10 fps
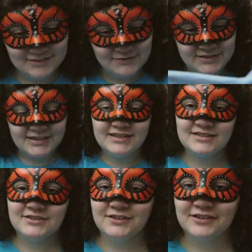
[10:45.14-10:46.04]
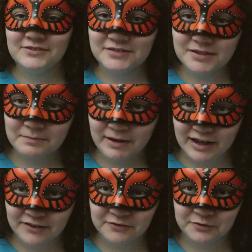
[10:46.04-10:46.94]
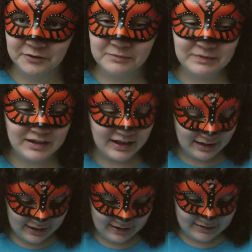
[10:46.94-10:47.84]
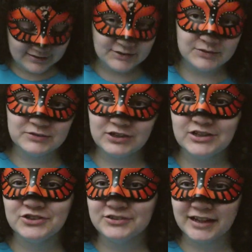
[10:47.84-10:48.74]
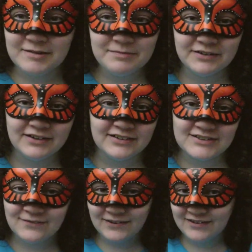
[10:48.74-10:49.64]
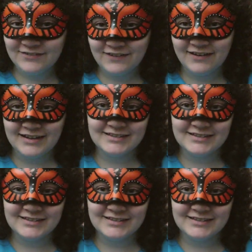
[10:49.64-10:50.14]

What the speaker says: So it's easier to use the bathroom and to change your diaper. It's very, very